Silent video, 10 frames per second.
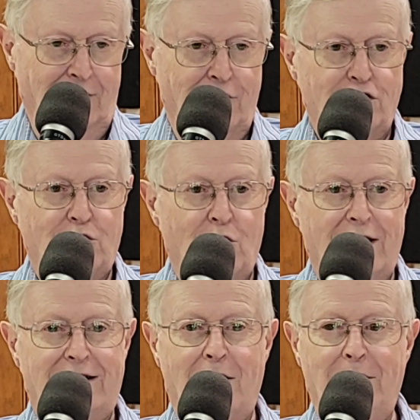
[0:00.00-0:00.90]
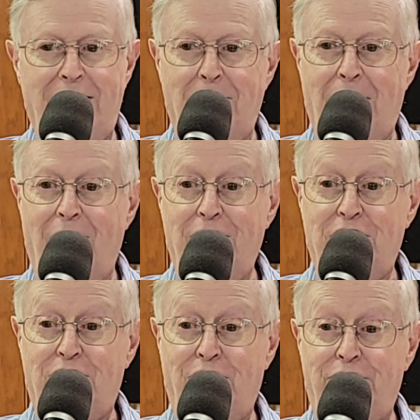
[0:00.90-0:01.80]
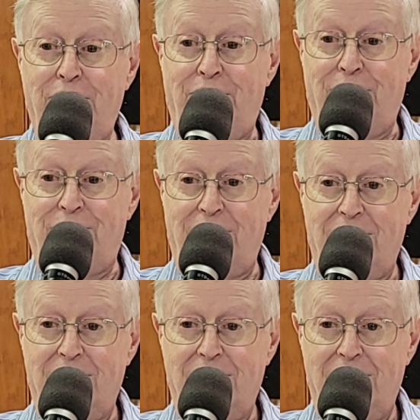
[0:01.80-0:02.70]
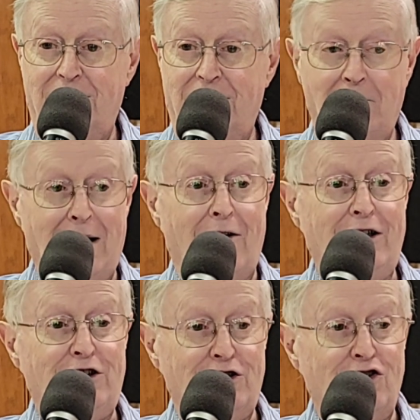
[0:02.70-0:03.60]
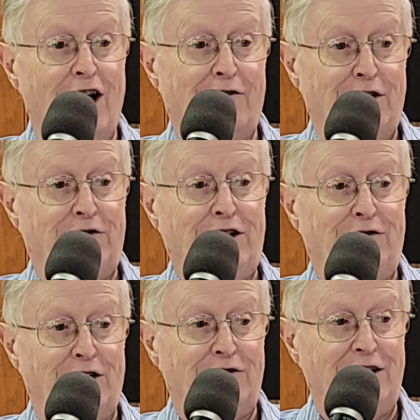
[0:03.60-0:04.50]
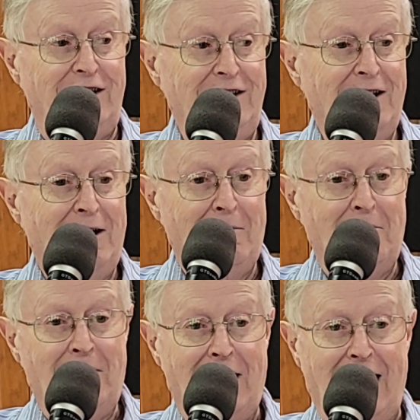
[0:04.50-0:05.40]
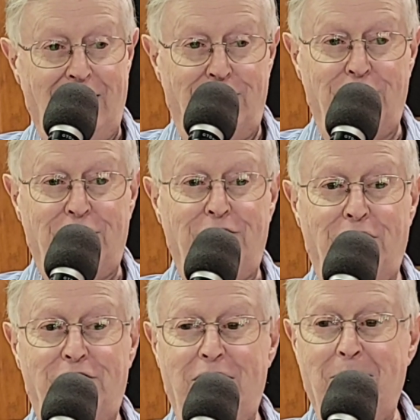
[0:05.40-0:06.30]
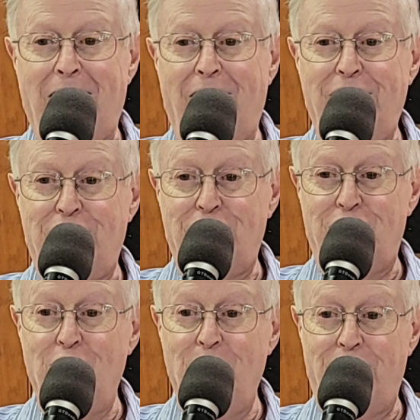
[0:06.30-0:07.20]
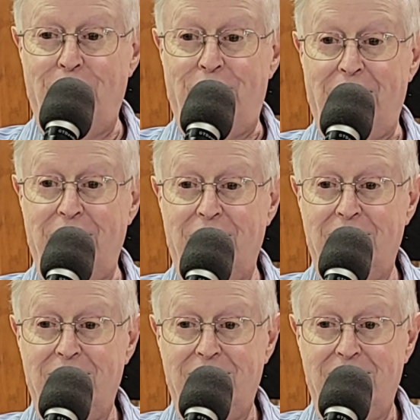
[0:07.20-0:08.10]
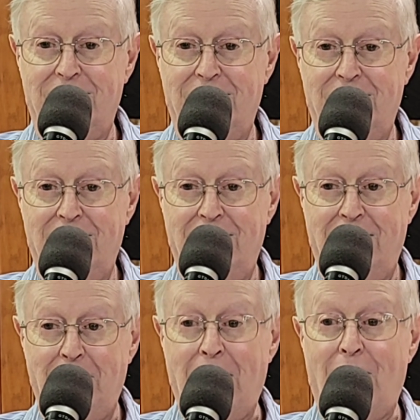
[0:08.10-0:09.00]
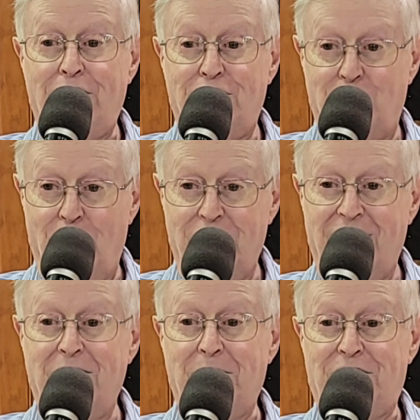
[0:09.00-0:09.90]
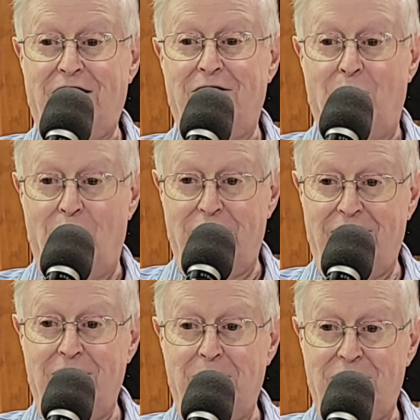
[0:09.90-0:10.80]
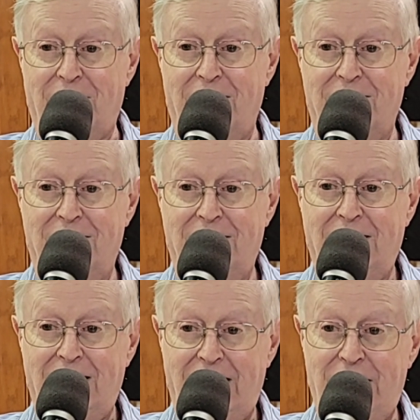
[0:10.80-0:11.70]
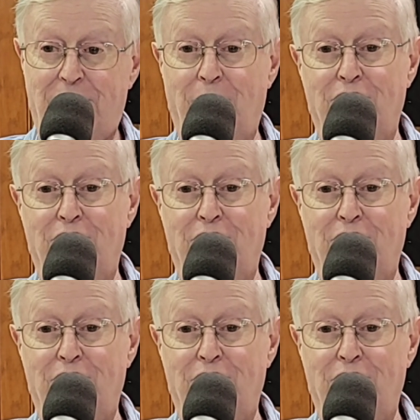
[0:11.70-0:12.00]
Folks want to tell me that marriage is 50-50. Marriage is not 50-50. A 50-50 marriage is doomed for failure. Marriage is 100%, 100%. Each